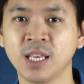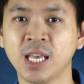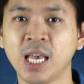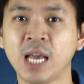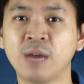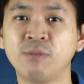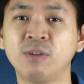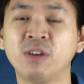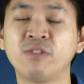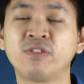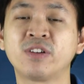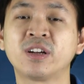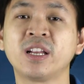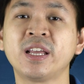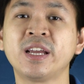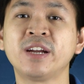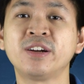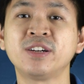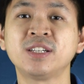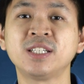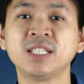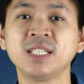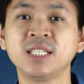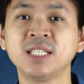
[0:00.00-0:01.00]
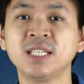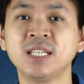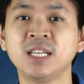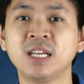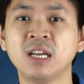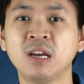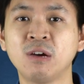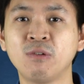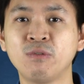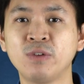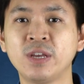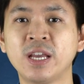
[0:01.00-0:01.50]
And with clarity,
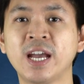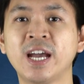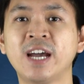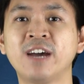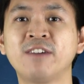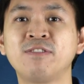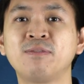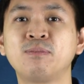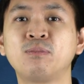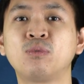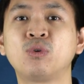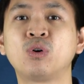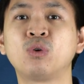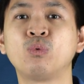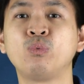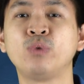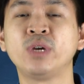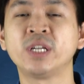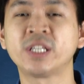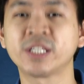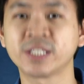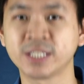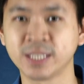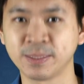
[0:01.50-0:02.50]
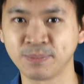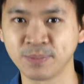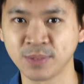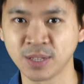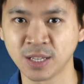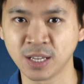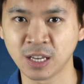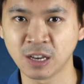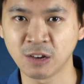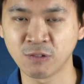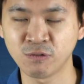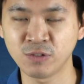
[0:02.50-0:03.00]
we have more wisdom.
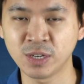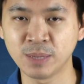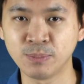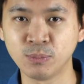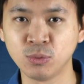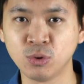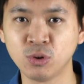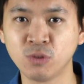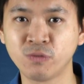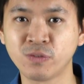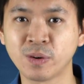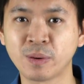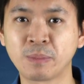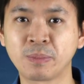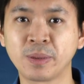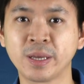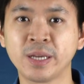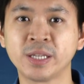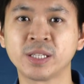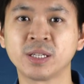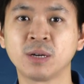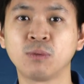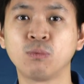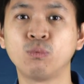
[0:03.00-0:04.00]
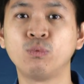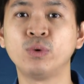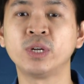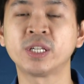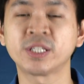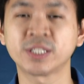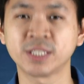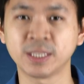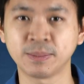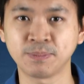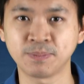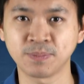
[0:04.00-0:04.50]
We move from a place of
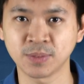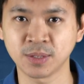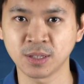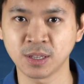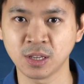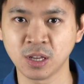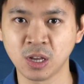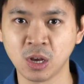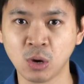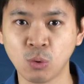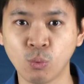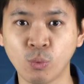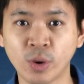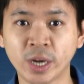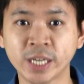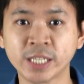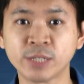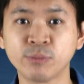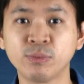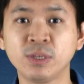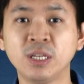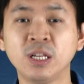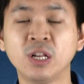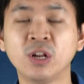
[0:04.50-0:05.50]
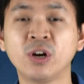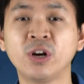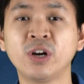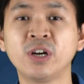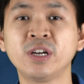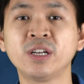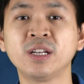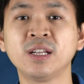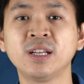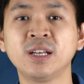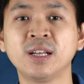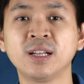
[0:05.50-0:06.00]
wisdom. Once we
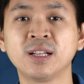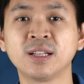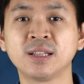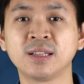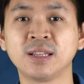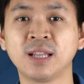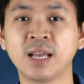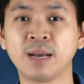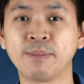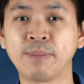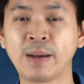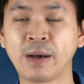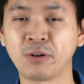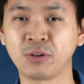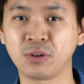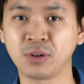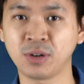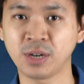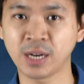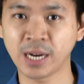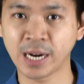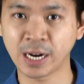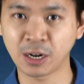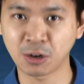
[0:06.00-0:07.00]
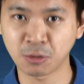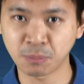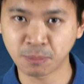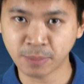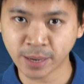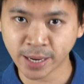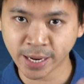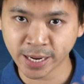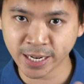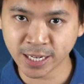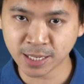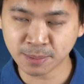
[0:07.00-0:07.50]
learn about our
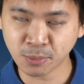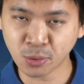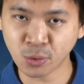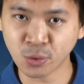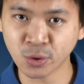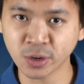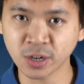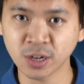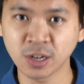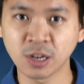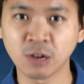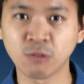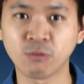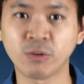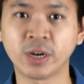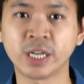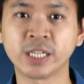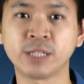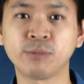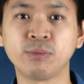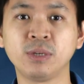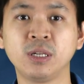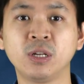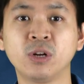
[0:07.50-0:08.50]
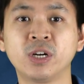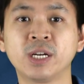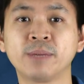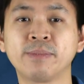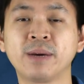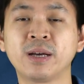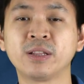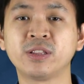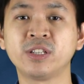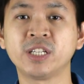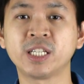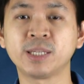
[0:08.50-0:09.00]
mind more, once we learn
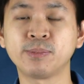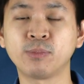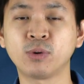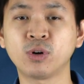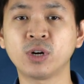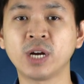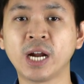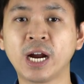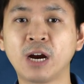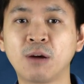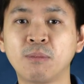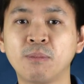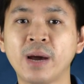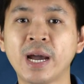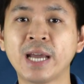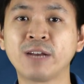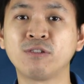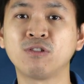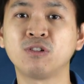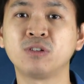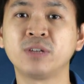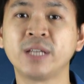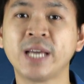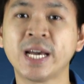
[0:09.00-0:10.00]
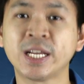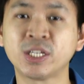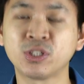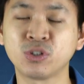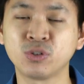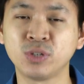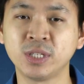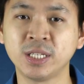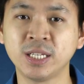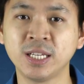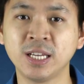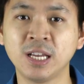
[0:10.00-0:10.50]
about this more, our mind will
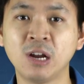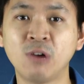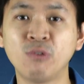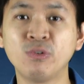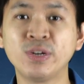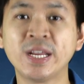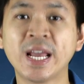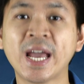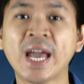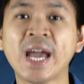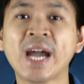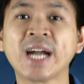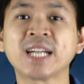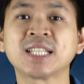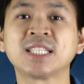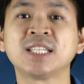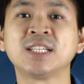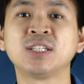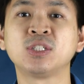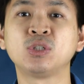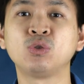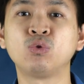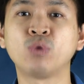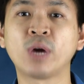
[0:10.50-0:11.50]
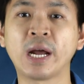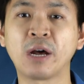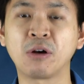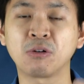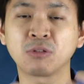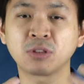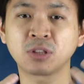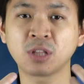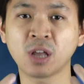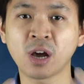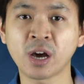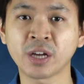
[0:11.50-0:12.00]
naturally react to our
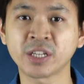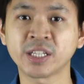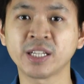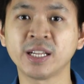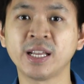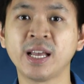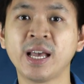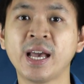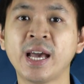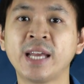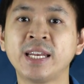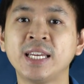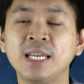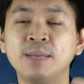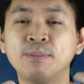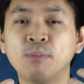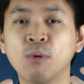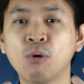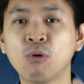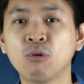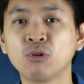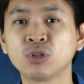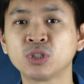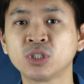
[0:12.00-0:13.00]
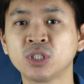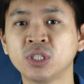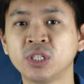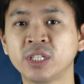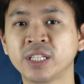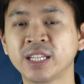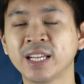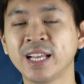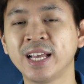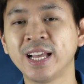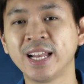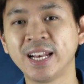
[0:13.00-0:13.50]
thoughts and
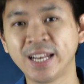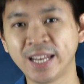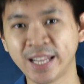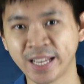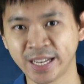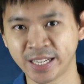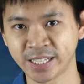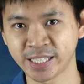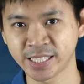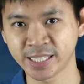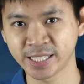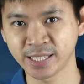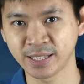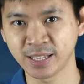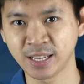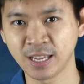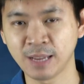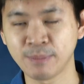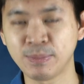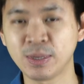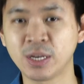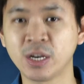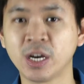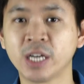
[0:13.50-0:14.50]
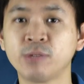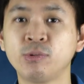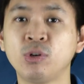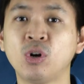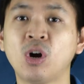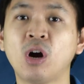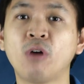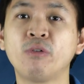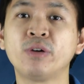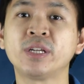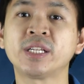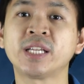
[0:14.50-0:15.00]
emotions less, because we
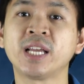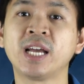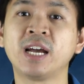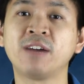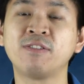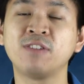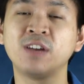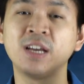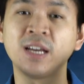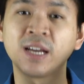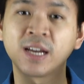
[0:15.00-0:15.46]
always have